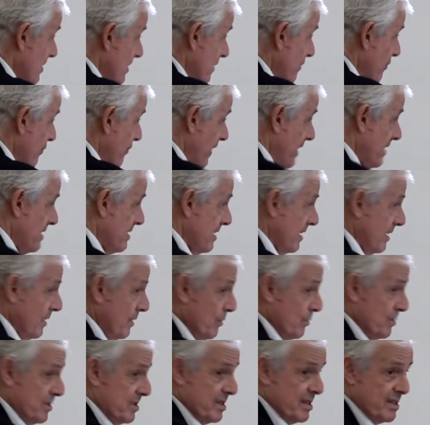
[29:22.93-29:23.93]
infecting
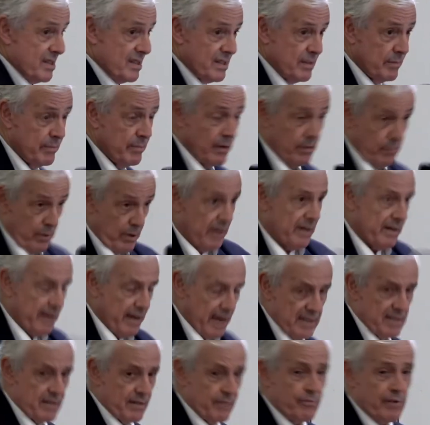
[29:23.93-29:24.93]
your system. Well, it
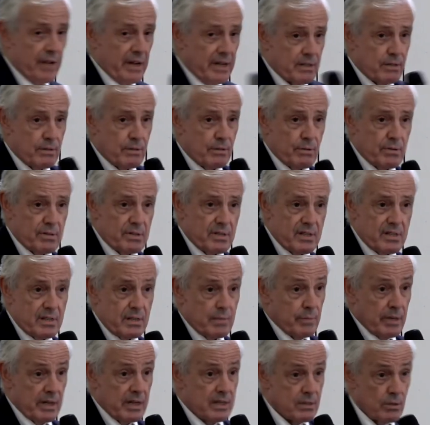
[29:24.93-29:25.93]
has infected your
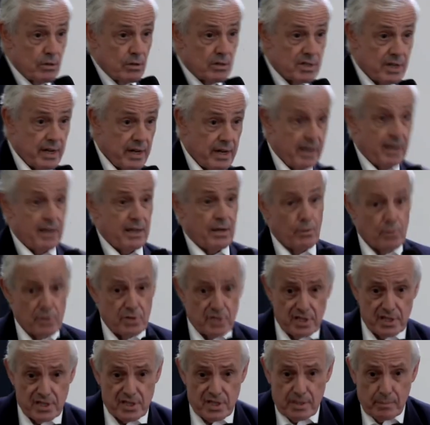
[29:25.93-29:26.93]
system, but it's not taking your
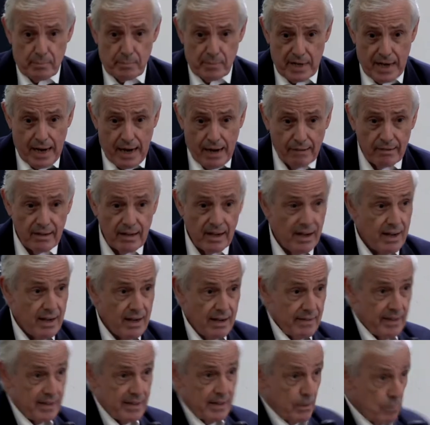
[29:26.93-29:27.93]
system down.
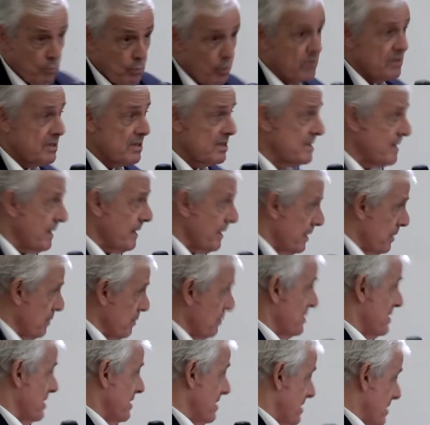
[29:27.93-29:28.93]
They don't want to take
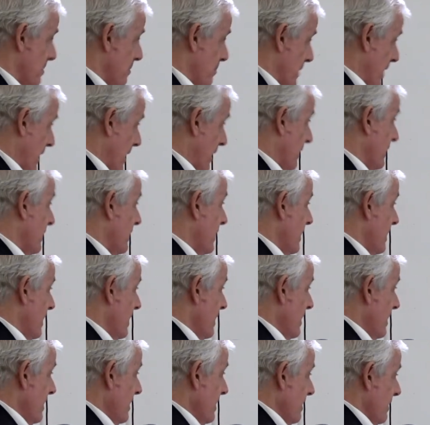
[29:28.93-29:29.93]
your system down.
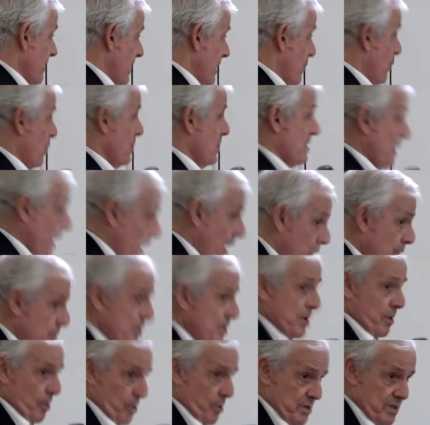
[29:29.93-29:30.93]
They want to
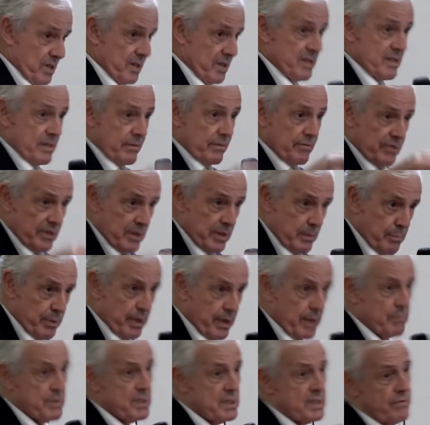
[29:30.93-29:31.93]
own your system for the
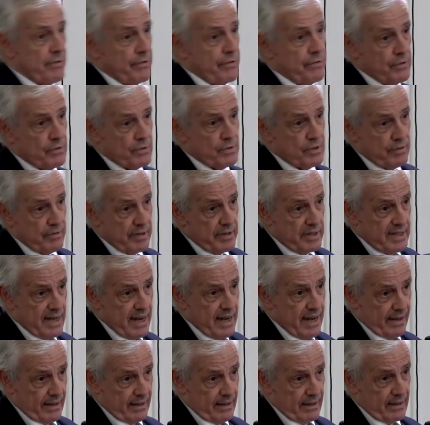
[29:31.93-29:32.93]
purpose of a future
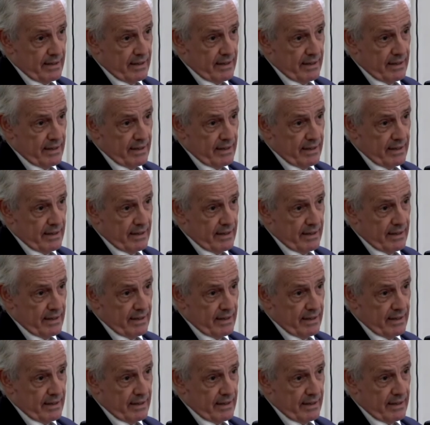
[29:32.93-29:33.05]
attack.